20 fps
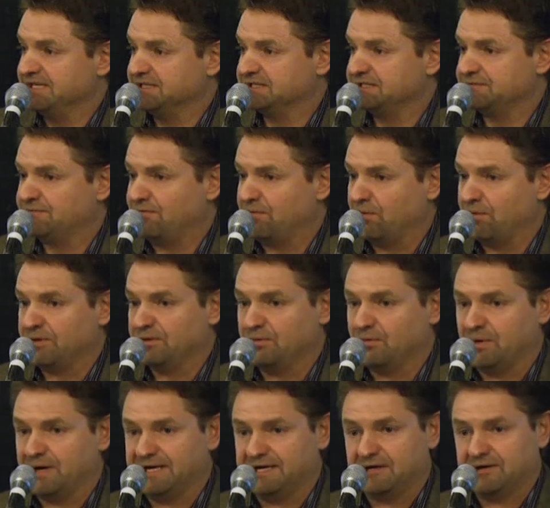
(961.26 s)
it's
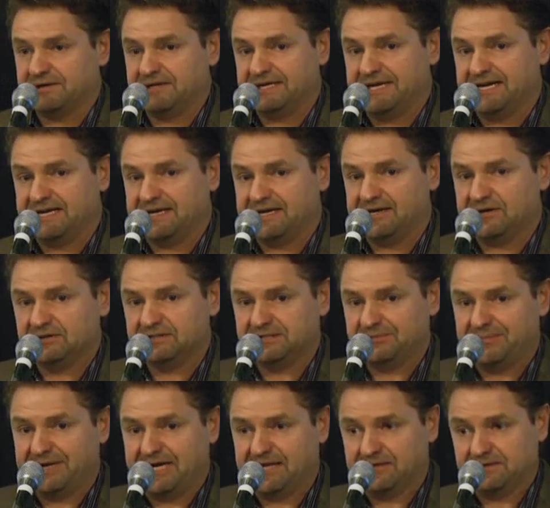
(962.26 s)
4-to-1 on the net energy
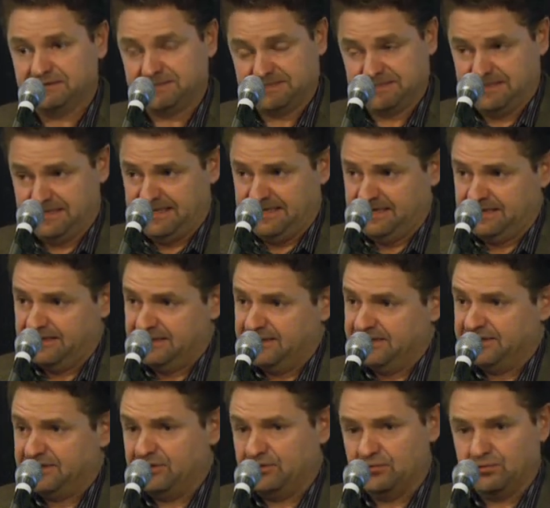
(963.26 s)
balance.
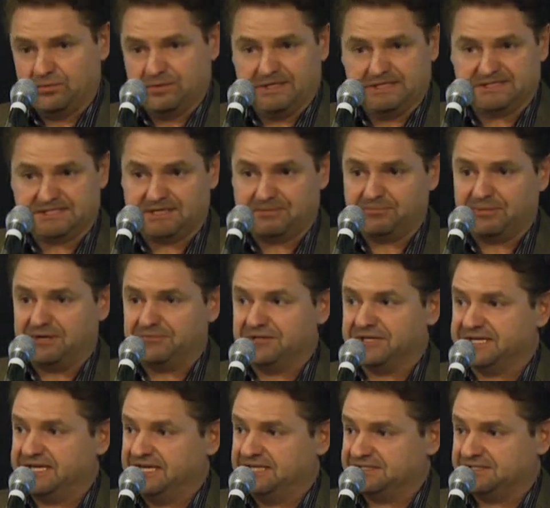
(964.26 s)
You read some
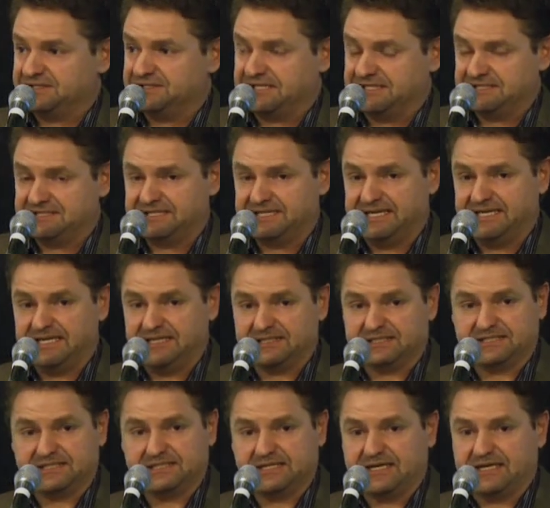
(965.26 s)
publications that say
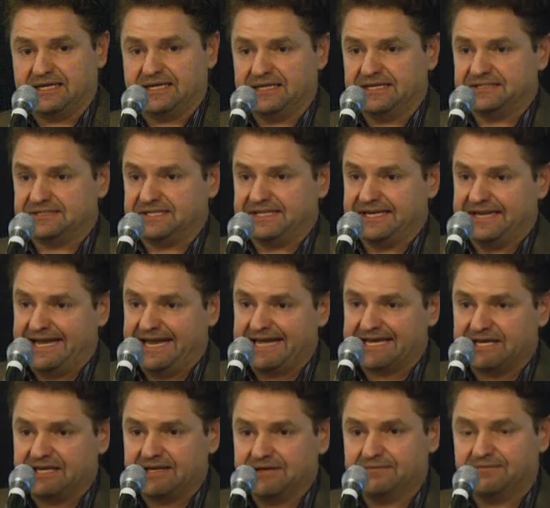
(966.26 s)
it's a
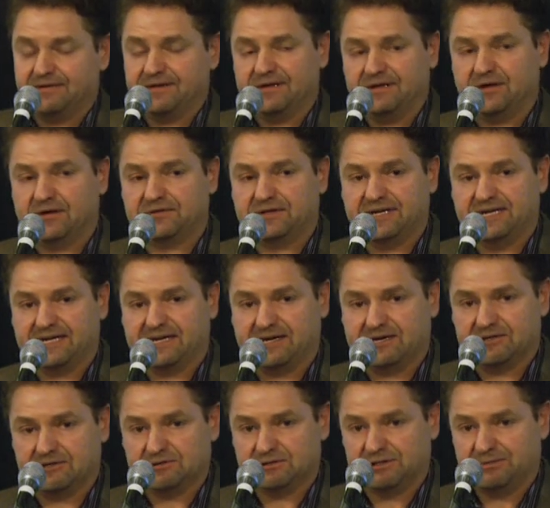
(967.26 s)
negative on the net
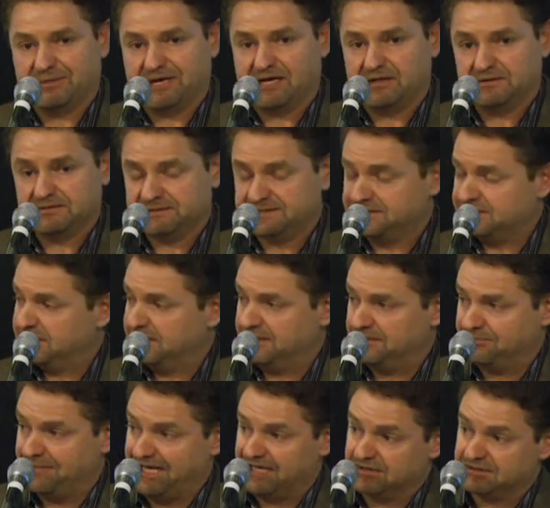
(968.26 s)
energy balance.
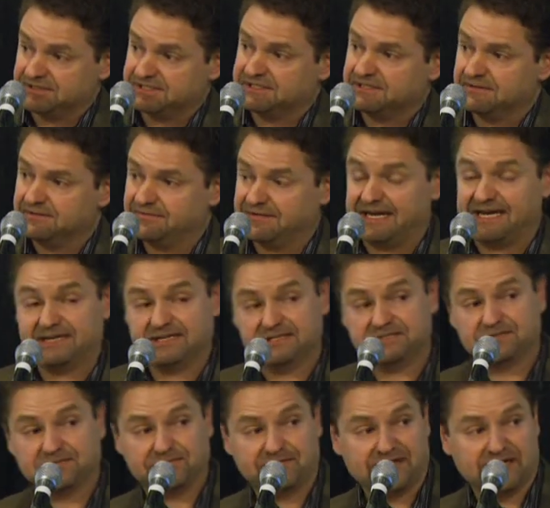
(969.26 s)
That
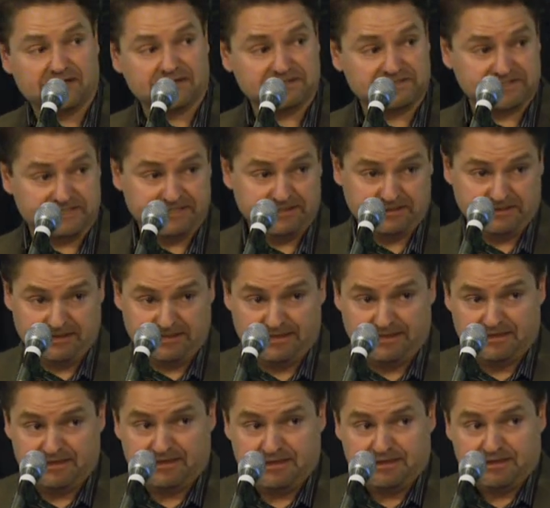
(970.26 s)
is a fallacy.
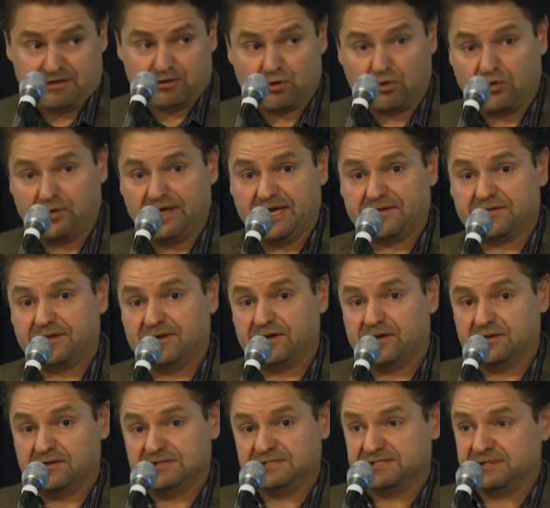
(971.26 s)
Corn
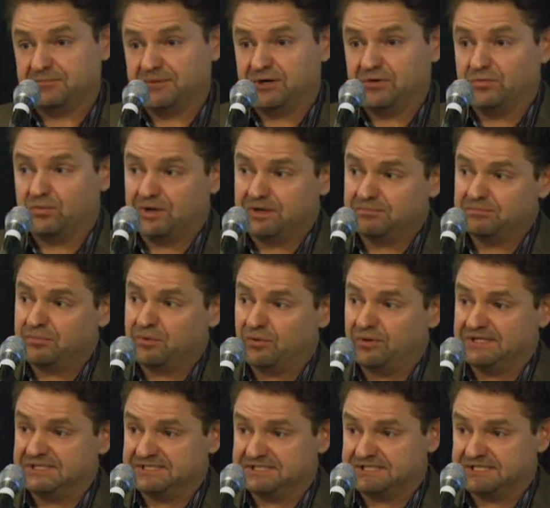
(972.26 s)
ethanol is about
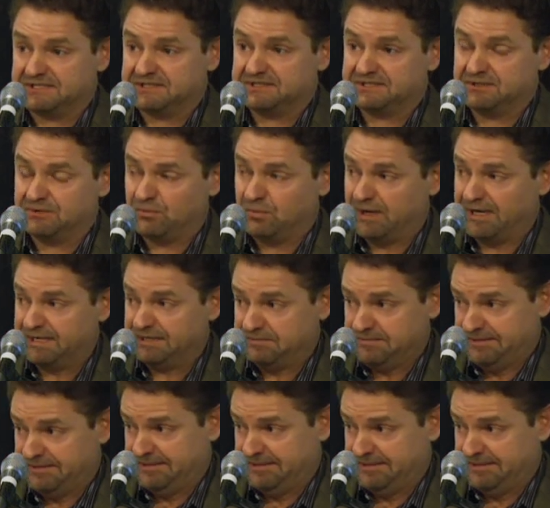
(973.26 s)
1.6-to-1,